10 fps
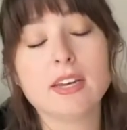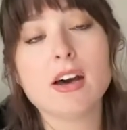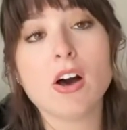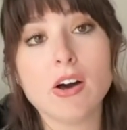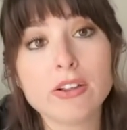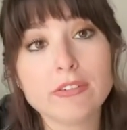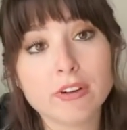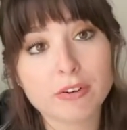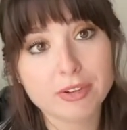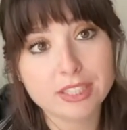all of
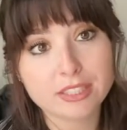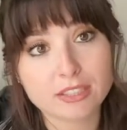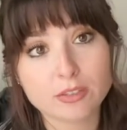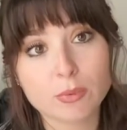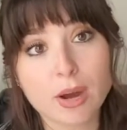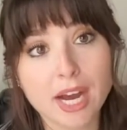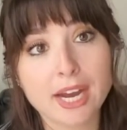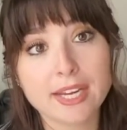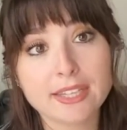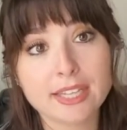our reasons
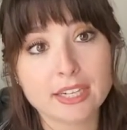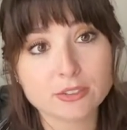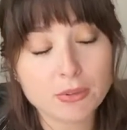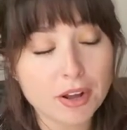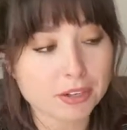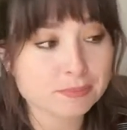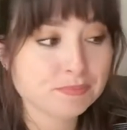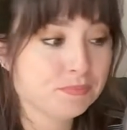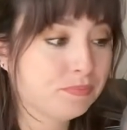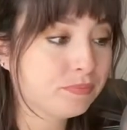why that is wrong.
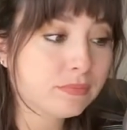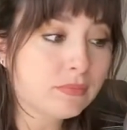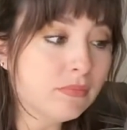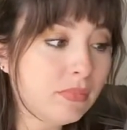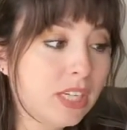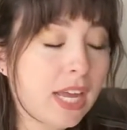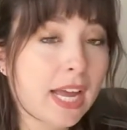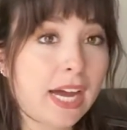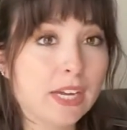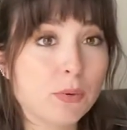
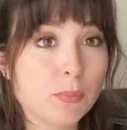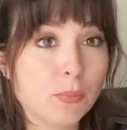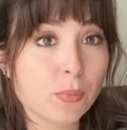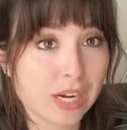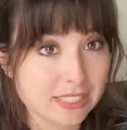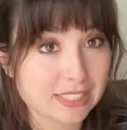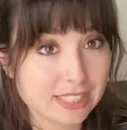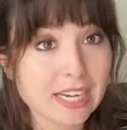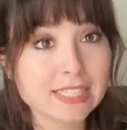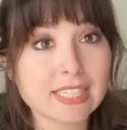And when I say
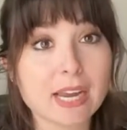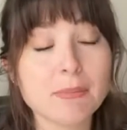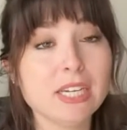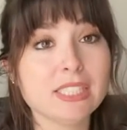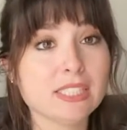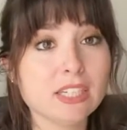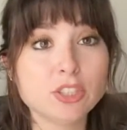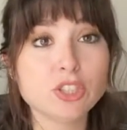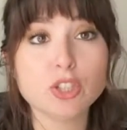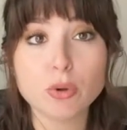cite, I mean it's not
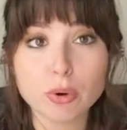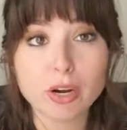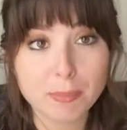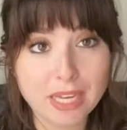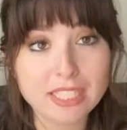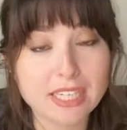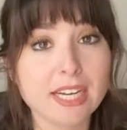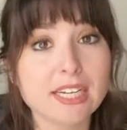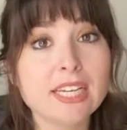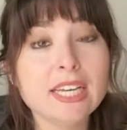just your
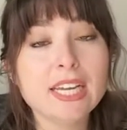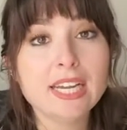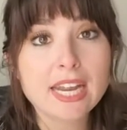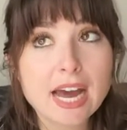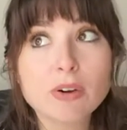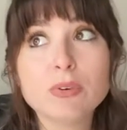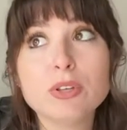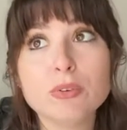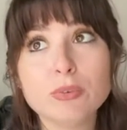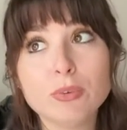opinion. Now
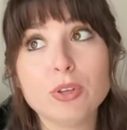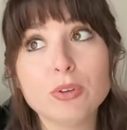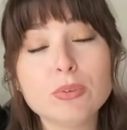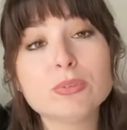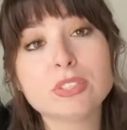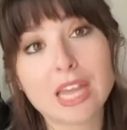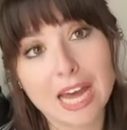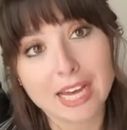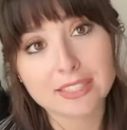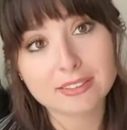you use
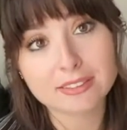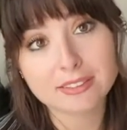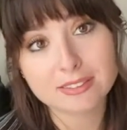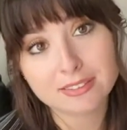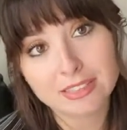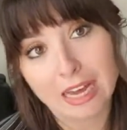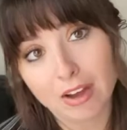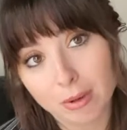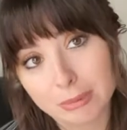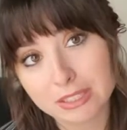that
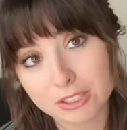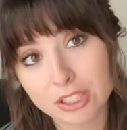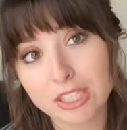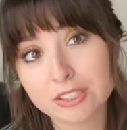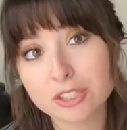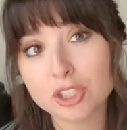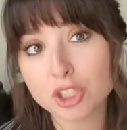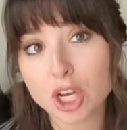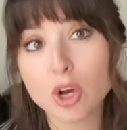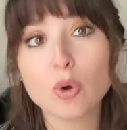opposition to
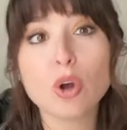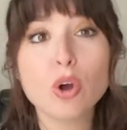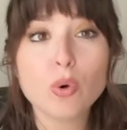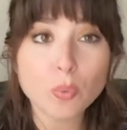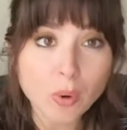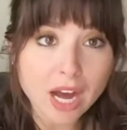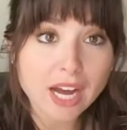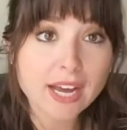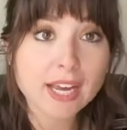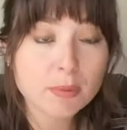show
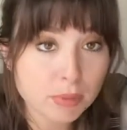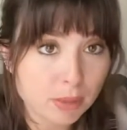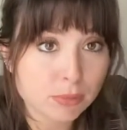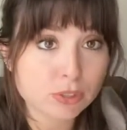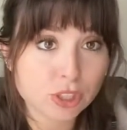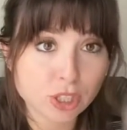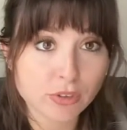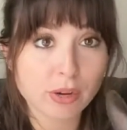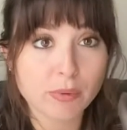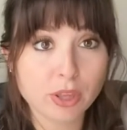why people should
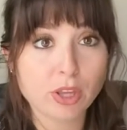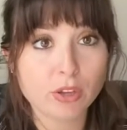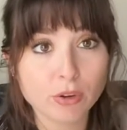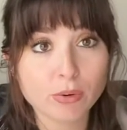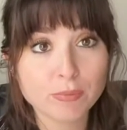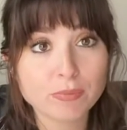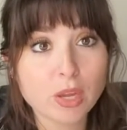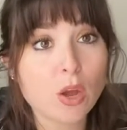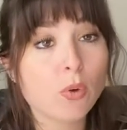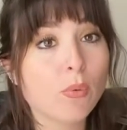agree with you,
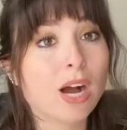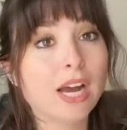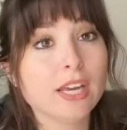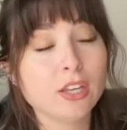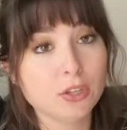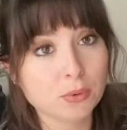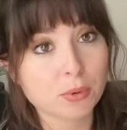why you are